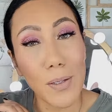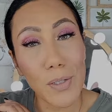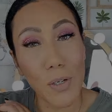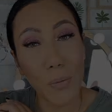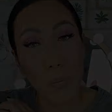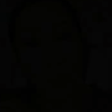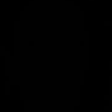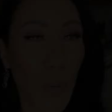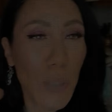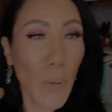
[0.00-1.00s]
and two.
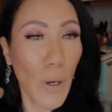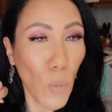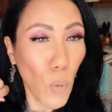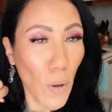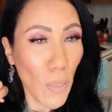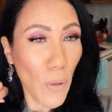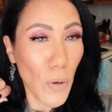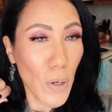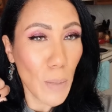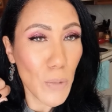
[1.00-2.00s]
So it is about
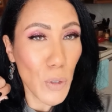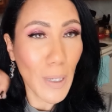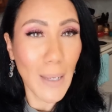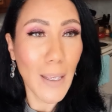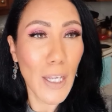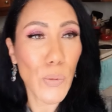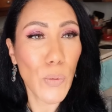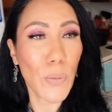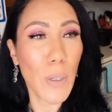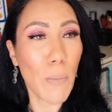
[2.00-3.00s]
1.30. I'm doing, I
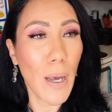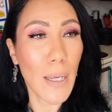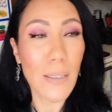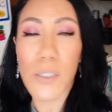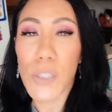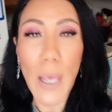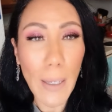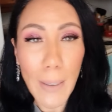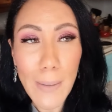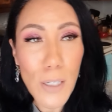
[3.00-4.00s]
guess would be my
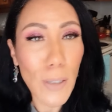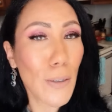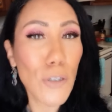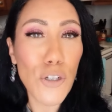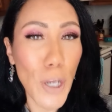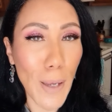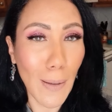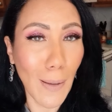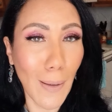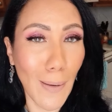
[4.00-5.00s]
second
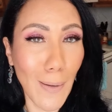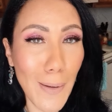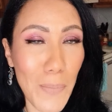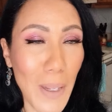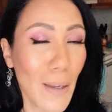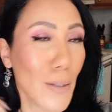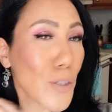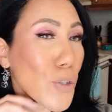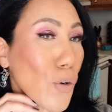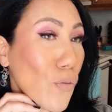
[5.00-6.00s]
check-in
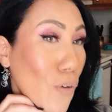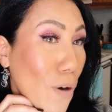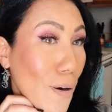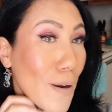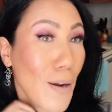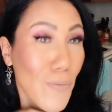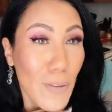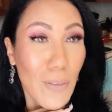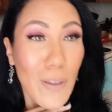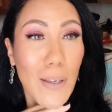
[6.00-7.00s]
so far
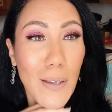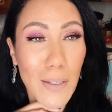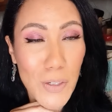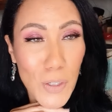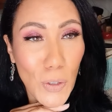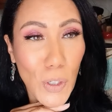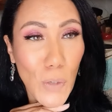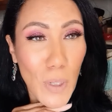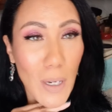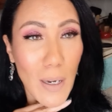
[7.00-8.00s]
everything is still
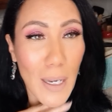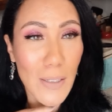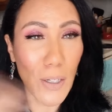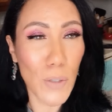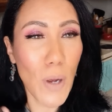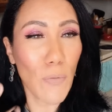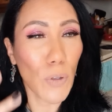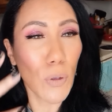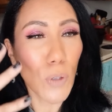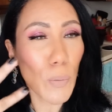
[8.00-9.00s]
looking really nice. I do
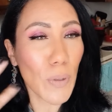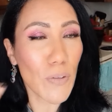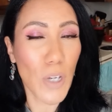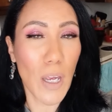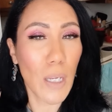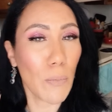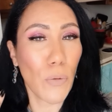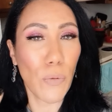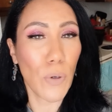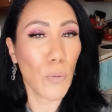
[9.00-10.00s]
have a little bit of shine
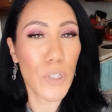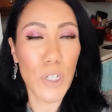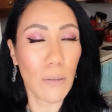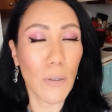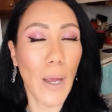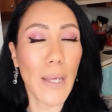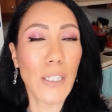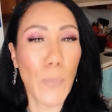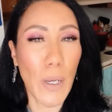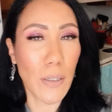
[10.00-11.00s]
coming through, which you know I
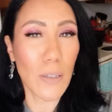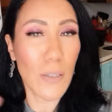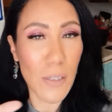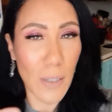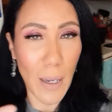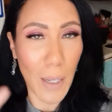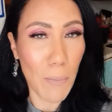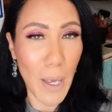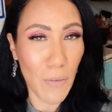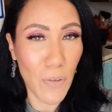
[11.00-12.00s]
expected. This is not
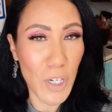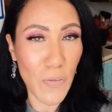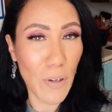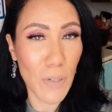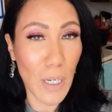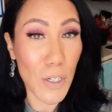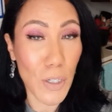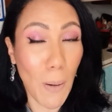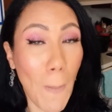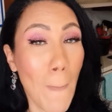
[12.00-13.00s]
a matte finish
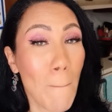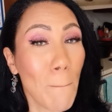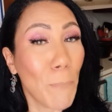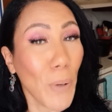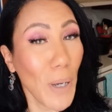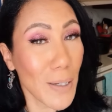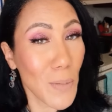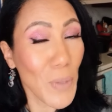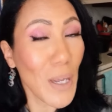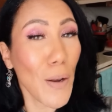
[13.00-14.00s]
foundation,
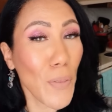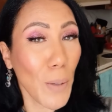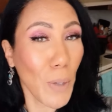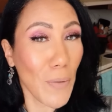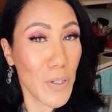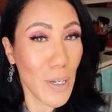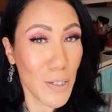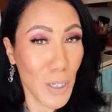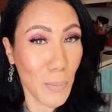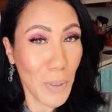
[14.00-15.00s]
but I don't think I'm gonna have to
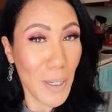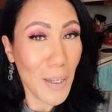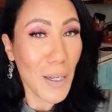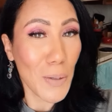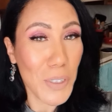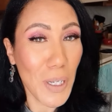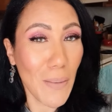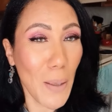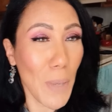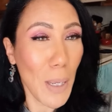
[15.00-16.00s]
touch up. I was
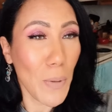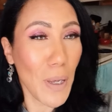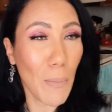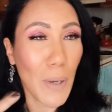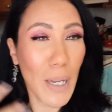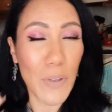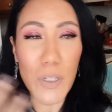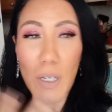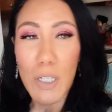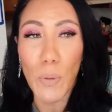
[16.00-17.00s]
thinking that maybe I might
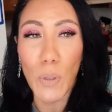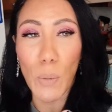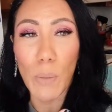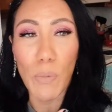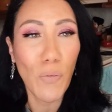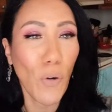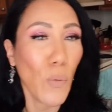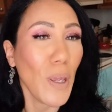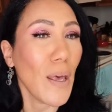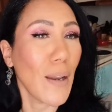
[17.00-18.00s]
have to touch up a little bit
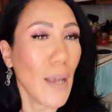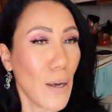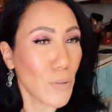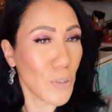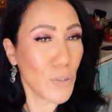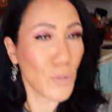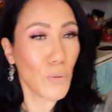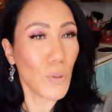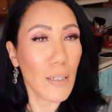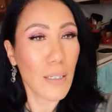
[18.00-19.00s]
before we head out to
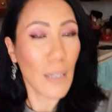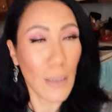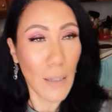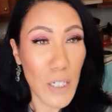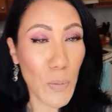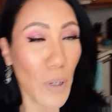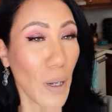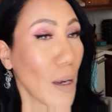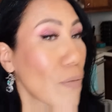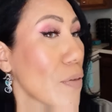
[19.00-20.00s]
do this late lunch,
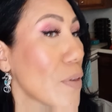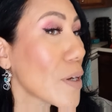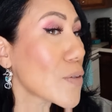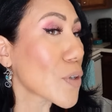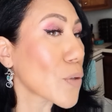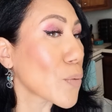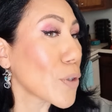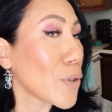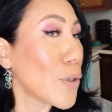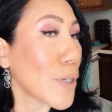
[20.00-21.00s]
but everything is looking
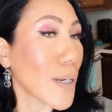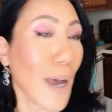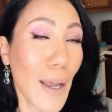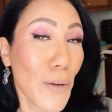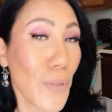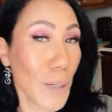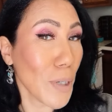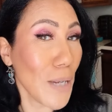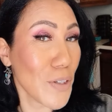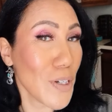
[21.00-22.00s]
really good and I don't think
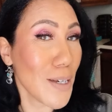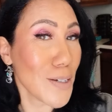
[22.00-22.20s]
I'm gonna have to